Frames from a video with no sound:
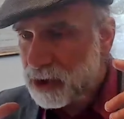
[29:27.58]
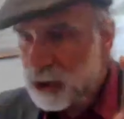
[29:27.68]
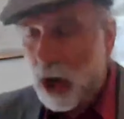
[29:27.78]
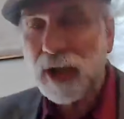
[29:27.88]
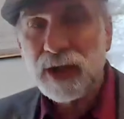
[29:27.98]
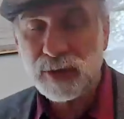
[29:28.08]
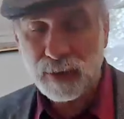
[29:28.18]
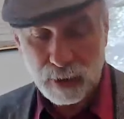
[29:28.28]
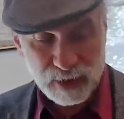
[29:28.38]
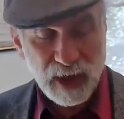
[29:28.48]
Charlie
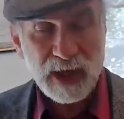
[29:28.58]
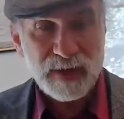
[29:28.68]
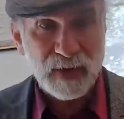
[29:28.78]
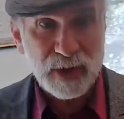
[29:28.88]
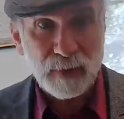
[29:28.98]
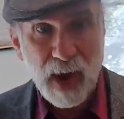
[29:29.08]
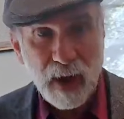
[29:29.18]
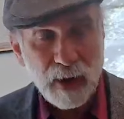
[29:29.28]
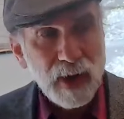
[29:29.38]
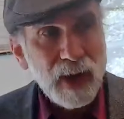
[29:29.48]
Stross, science fiction
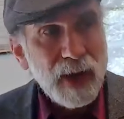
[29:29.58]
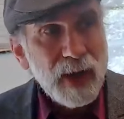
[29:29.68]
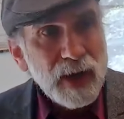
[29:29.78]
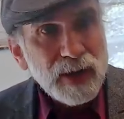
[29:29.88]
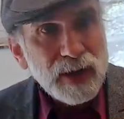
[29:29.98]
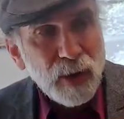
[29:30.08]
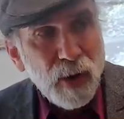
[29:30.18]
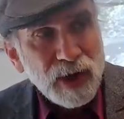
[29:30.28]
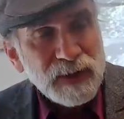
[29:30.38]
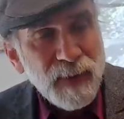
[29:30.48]
writer,
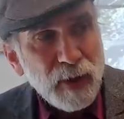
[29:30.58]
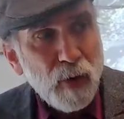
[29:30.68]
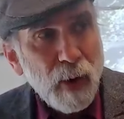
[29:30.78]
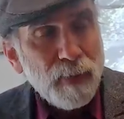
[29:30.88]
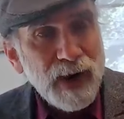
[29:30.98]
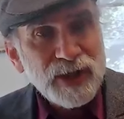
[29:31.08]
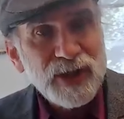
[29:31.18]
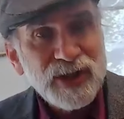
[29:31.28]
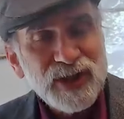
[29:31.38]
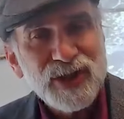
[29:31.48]
talks about
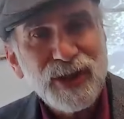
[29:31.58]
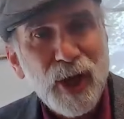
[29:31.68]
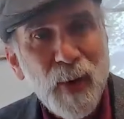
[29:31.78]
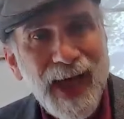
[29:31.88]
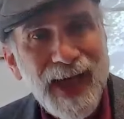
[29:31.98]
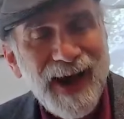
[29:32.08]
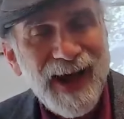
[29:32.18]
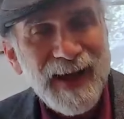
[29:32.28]
corporations as slow AI.